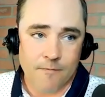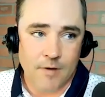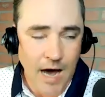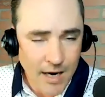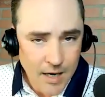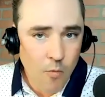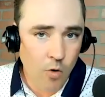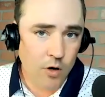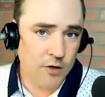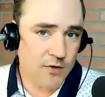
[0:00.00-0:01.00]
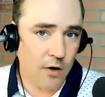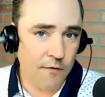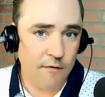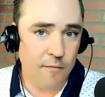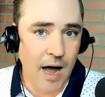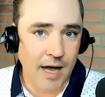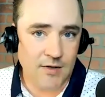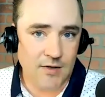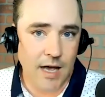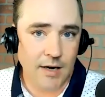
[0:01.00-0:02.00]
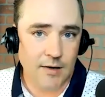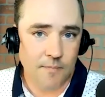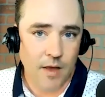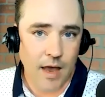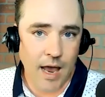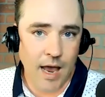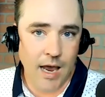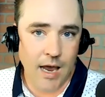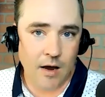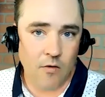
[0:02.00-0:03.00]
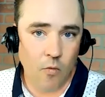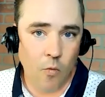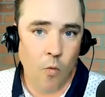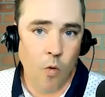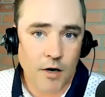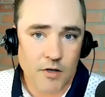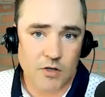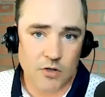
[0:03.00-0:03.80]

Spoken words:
got a more conservative mindset and want